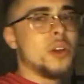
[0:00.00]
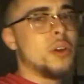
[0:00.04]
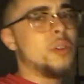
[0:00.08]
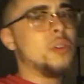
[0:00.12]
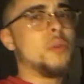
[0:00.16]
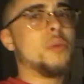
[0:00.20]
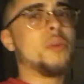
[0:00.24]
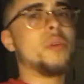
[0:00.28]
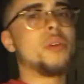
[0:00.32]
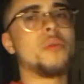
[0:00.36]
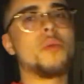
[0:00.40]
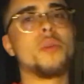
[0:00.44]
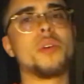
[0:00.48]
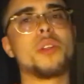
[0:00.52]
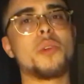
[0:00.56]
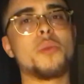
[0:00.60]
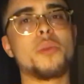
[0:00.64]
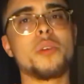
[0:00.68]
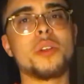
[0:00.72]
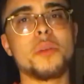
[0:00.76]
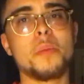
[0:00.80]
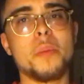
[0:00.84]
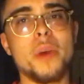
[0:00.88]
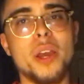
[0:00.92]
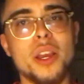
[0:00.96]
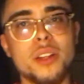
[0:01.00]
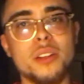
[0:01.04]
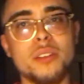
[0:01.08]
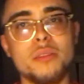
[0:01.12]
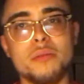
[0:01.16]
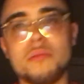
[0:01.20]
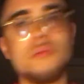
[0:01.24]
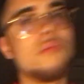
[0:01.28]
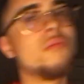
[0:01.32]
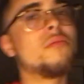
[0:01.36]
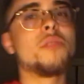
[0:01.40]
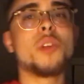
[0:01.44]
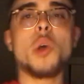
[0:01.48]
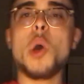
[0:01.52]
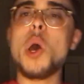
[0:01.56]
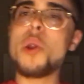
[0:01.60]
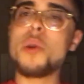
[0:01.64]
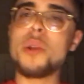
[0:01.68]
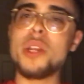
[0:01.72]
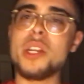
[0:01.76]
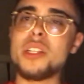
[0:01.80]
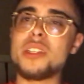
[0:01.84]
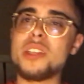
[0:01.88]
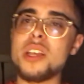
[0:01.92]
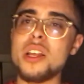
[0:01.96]
know what to expect. So I
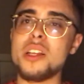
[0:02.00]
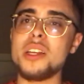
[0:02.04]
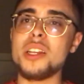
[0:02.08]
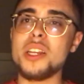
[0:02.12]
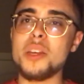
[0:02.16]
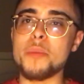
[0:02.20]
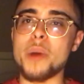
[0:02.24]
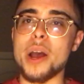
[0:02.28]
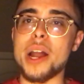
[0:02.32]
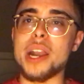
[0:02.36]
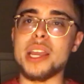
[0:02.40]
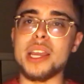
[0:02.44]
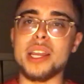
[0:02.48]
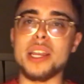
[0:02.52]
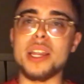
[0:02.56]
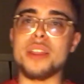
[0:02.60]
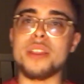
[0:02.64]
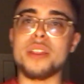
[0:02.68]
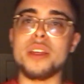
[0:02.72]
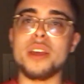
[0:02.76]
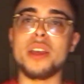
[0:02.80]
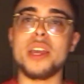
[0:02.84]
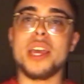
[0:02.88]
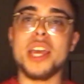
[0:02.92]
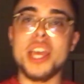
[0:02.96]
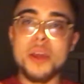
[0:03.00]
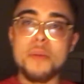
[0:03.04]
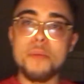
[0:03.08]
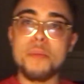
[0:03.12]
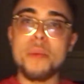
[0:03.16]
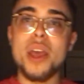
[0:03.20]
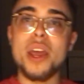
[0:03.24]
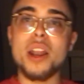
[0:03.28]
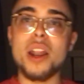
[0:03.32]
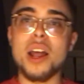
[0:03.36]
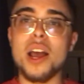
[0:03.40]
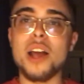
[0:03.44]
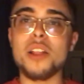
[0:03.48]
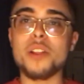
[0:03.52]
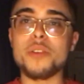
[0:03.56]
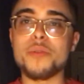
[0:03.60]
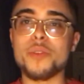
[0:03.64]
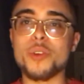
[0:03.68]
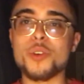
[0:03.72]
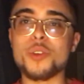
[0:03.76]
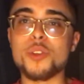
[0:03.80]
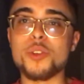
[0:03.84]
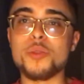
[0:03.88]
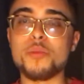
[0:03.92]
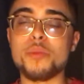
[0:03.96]
don't need to tell anybody anything. Hitman Holla
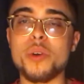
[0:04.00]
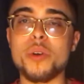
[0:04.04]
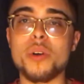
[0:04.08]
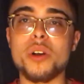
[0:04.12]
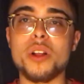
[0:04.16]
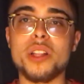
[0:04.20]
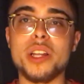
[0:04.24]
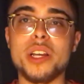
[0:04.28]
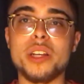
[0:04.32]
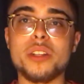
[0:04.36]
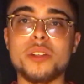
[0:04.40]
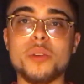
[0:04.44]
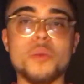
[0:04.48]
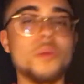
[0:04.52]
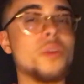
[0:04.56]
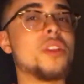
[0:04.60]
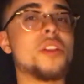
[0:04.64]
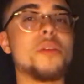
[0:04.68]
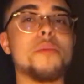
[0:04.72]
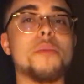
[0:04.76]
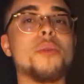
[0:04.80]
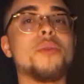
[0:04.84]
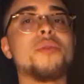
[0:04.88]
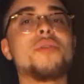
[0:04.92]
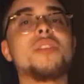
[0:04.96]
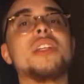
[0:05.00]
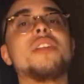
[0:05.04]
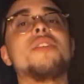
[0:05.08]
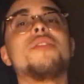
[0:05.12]
versus Bill Collector. One of the most